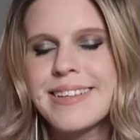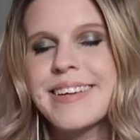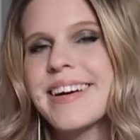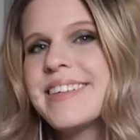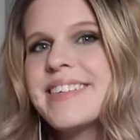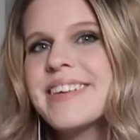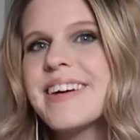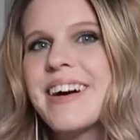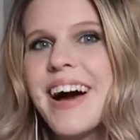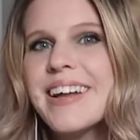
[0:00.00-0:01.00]
I
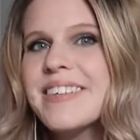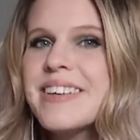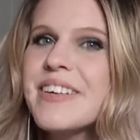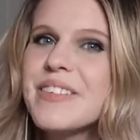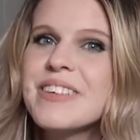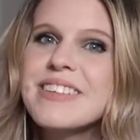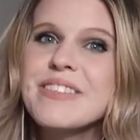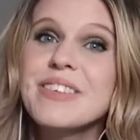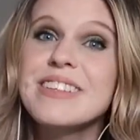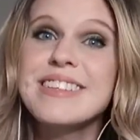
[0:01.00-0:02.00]
don't know.
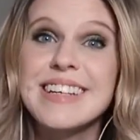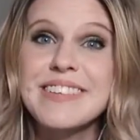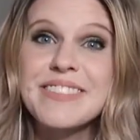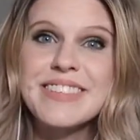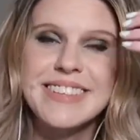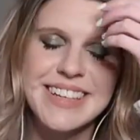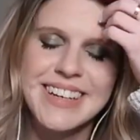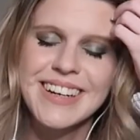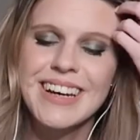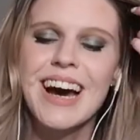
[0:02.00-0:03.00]
We'll see.
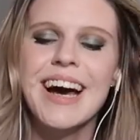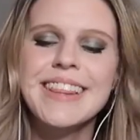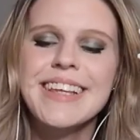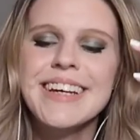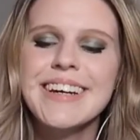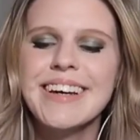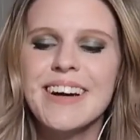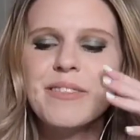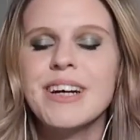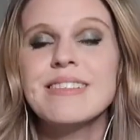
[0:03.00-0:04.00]

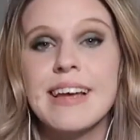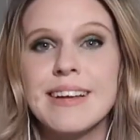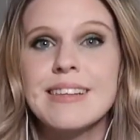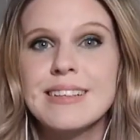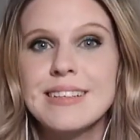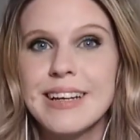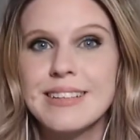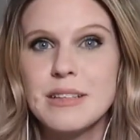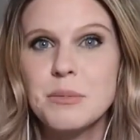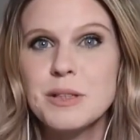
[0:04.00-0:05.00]
I'm not saying that
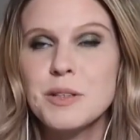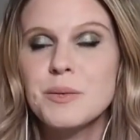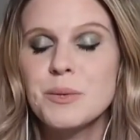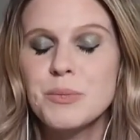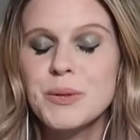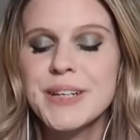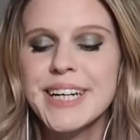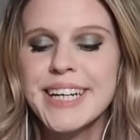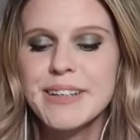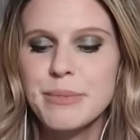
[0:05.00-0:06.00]
today's episode was
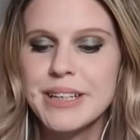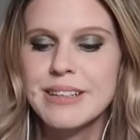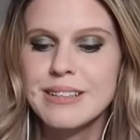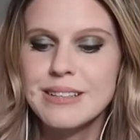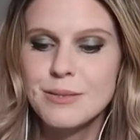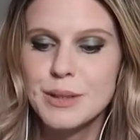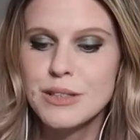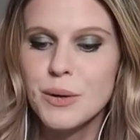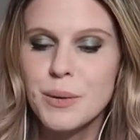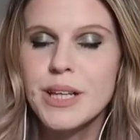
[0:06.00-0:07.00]
boring because we
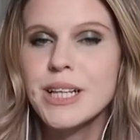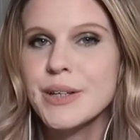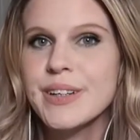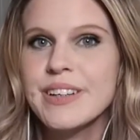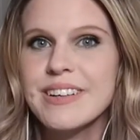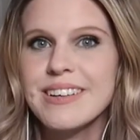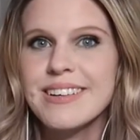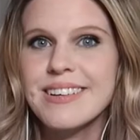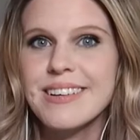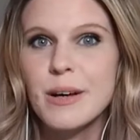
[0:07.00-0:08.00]
totally learned
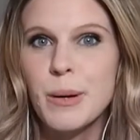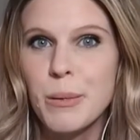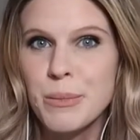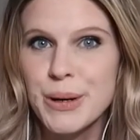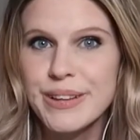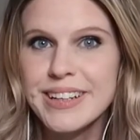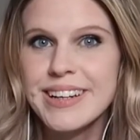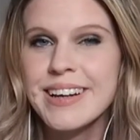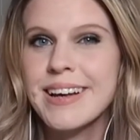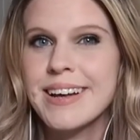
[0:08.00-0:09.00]
about
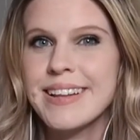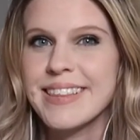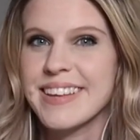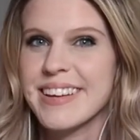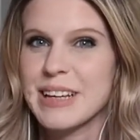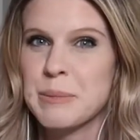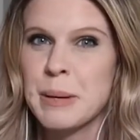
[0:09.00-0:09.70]
Merlin and that he